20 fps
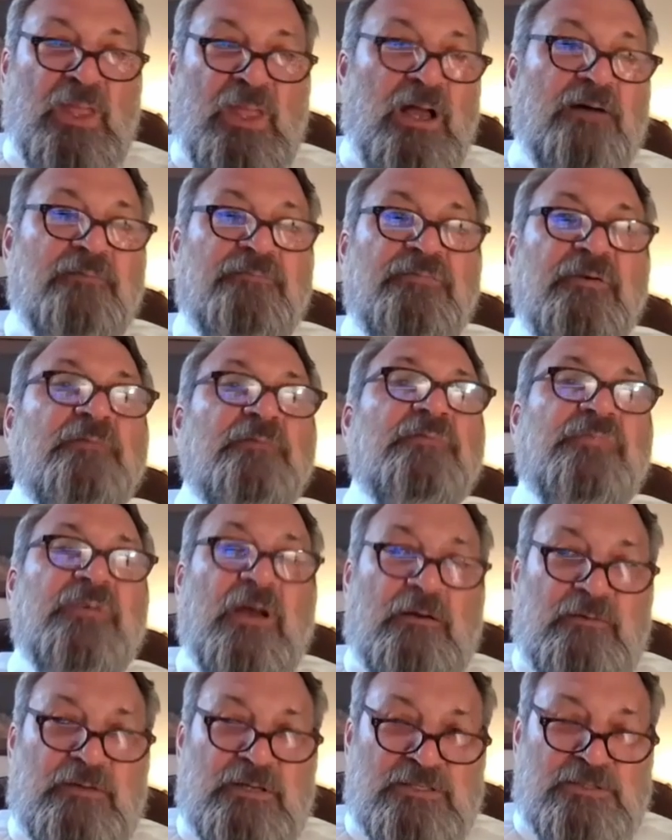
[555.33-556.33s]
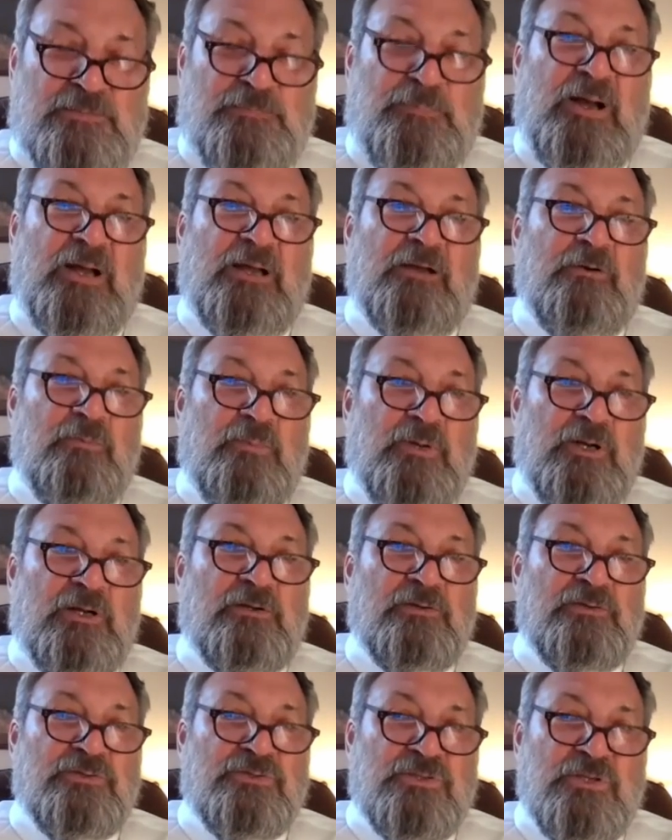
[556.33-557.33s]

of various biomarkers.